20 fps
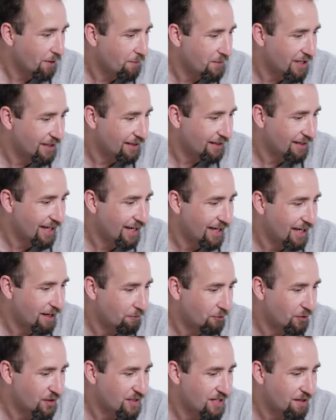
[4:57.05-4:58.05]
Can we get an AK
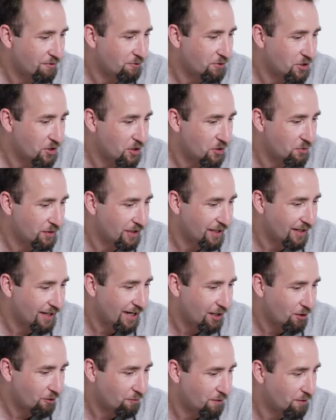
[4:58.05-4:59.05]
47U and
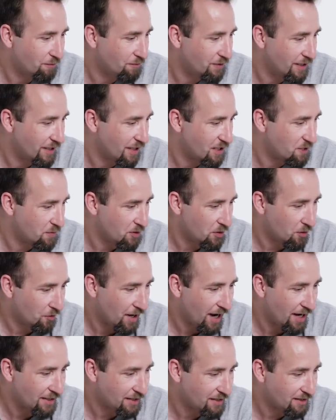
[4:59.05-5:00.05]
an AR 15
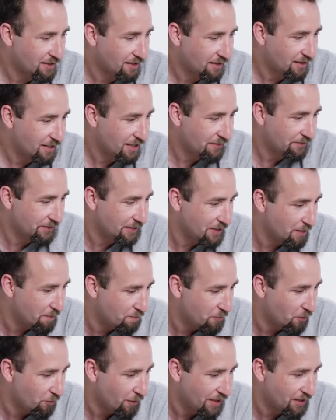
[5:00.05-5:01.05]
SBR added? Even the
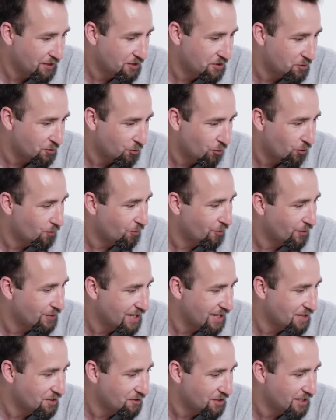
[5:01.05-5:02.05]
Beretta Storm or a
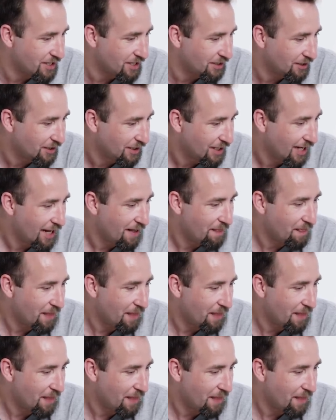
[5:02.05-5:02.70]
Desert Eagle?